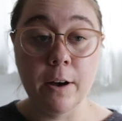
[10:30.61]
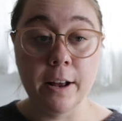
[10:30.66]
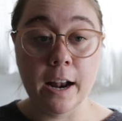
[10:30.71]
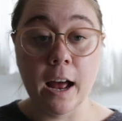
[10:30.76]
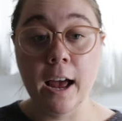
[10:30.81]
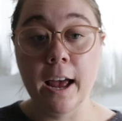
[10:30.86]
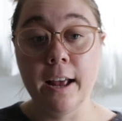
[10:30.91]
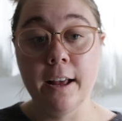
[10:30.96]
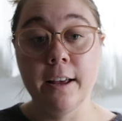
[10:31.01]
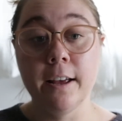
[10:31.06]
and
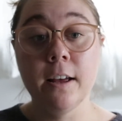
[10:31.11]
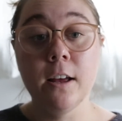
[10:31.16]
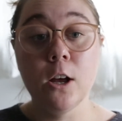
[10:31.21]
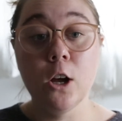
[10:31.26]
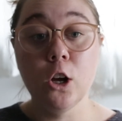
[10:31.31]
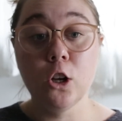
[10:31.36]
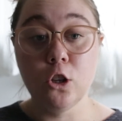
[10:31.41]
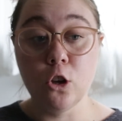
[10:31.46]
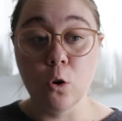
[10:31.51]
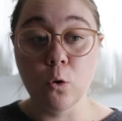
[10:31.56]
I
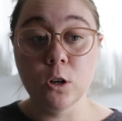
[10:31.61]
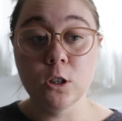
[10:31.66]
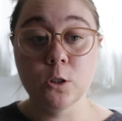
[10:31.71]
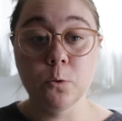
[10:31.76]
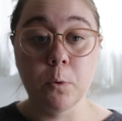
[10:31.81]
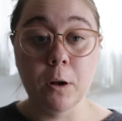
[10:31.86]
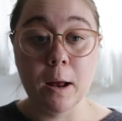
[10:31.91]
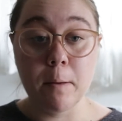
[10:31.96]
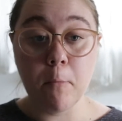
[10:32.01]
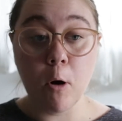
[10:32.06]
notice
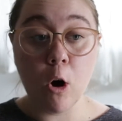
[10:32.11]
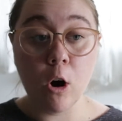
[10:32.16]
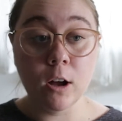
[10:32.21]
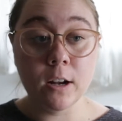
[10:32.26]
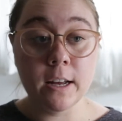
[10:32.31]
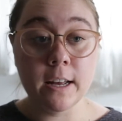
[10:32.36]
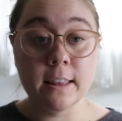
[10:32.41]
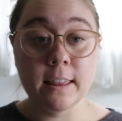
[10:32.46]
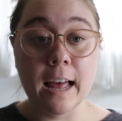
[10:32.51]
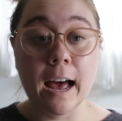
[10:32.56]
when I'm on
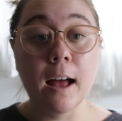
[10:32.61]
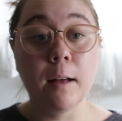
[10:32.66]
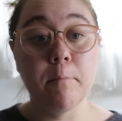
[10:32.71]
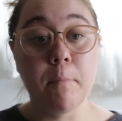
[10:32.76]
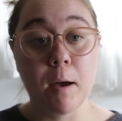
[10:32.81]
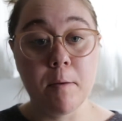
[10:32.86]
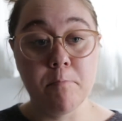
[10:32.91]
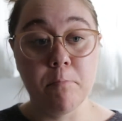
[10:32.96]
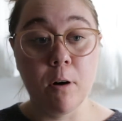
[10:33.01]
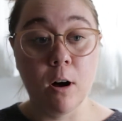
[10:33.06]
it that
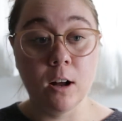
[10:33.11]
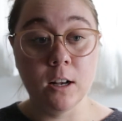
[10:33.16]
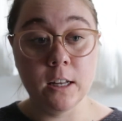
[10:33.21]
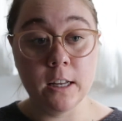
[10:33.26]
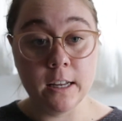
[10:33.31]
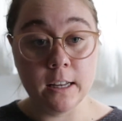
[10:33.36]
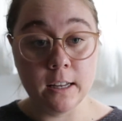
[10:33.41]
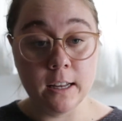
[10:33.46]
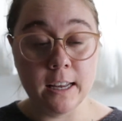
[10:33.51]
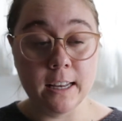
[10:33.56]
my
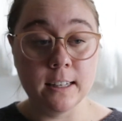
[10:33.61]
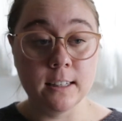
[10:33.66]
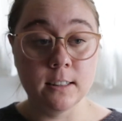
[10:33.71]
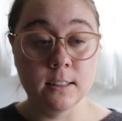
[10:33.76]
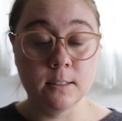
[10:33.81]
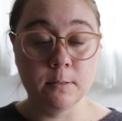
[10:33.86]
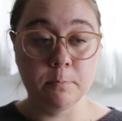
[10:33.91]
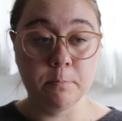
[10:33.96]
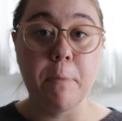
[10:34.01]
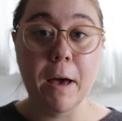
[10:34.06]
body
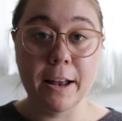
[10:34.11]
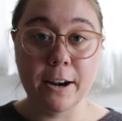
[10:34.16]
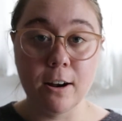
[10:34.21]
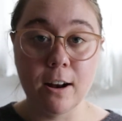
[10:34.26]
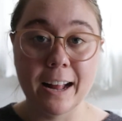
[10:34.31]
is better.